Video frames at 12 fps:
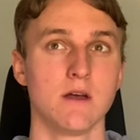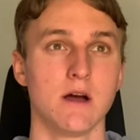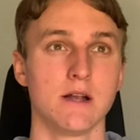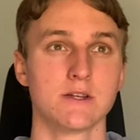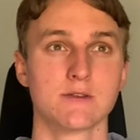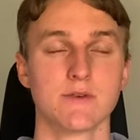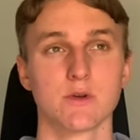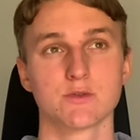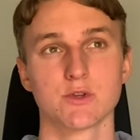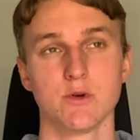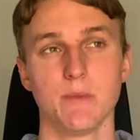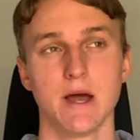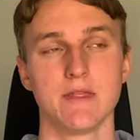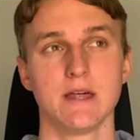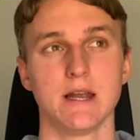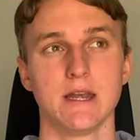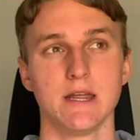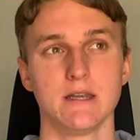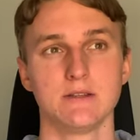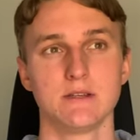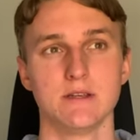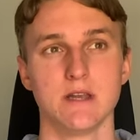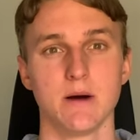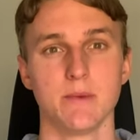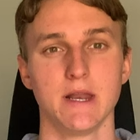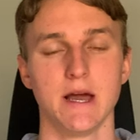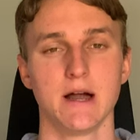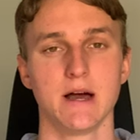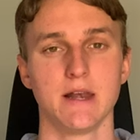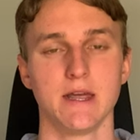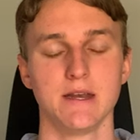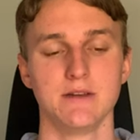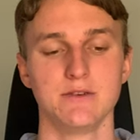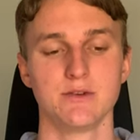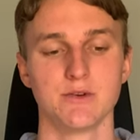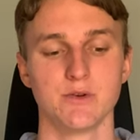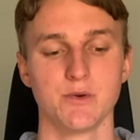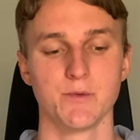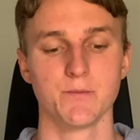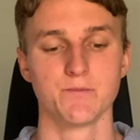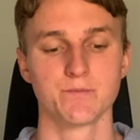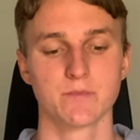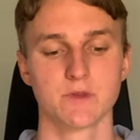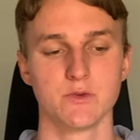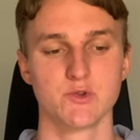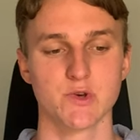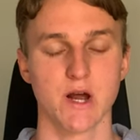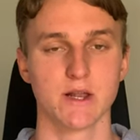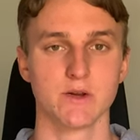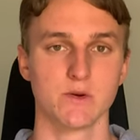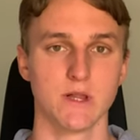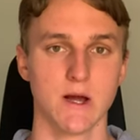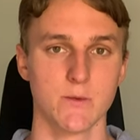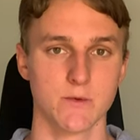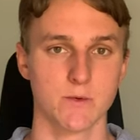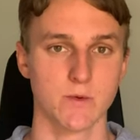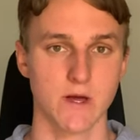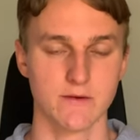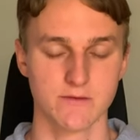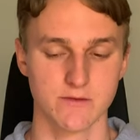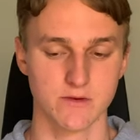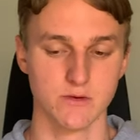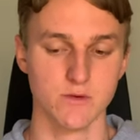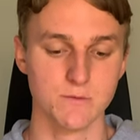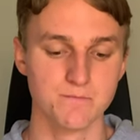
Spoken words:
I just felt so bad that I needed to numb it out. I needed to drown it all out with all that food.